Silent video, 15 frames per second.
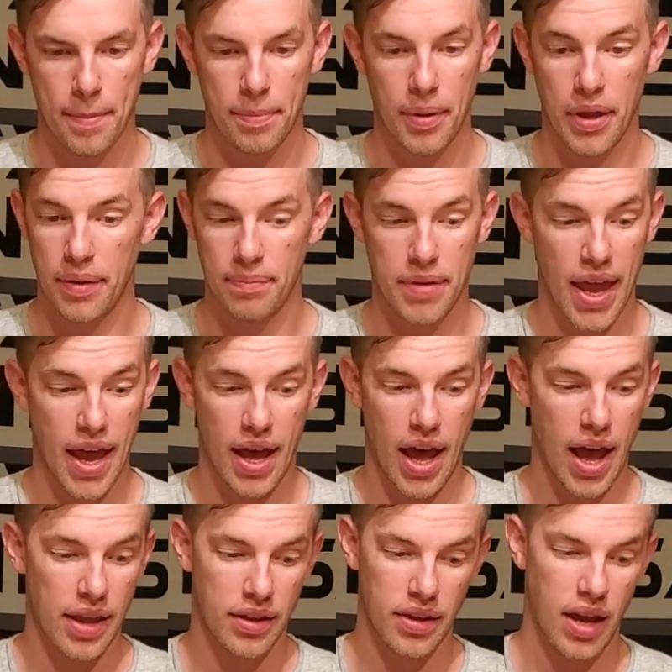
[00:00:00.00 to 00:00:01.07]
But yeah,
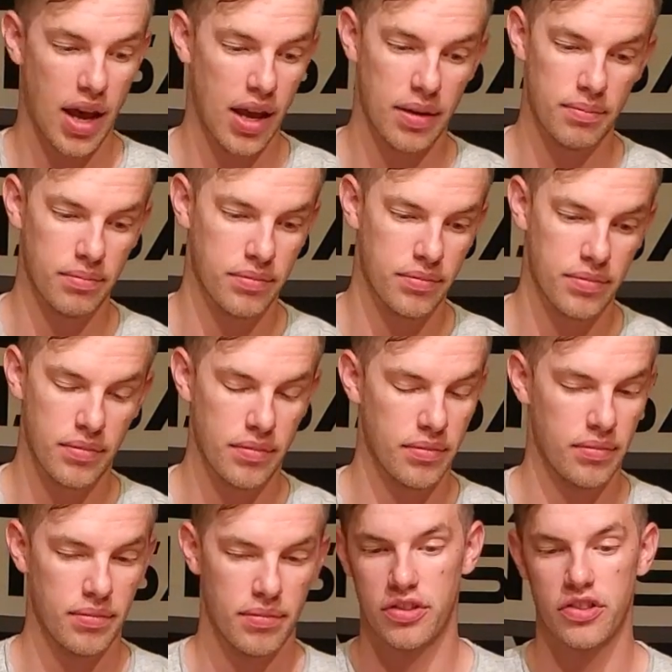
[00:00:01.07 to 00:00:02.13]
I'm
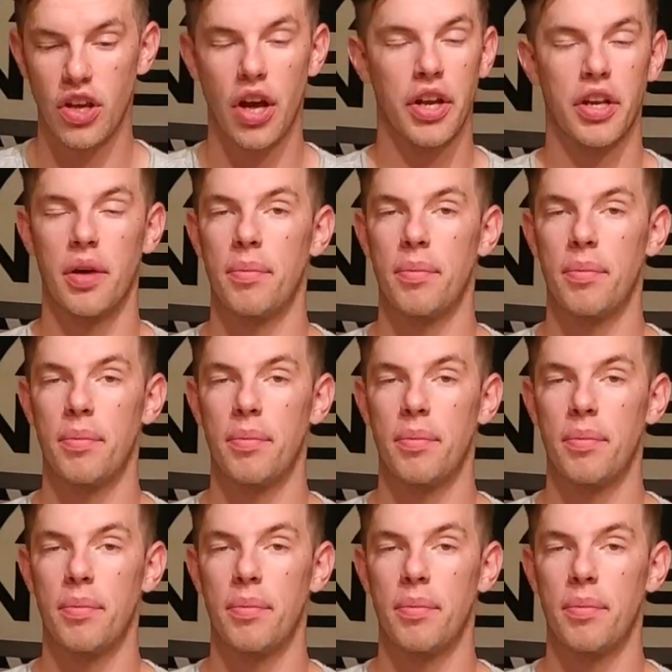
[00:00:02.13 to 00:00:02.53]
stunned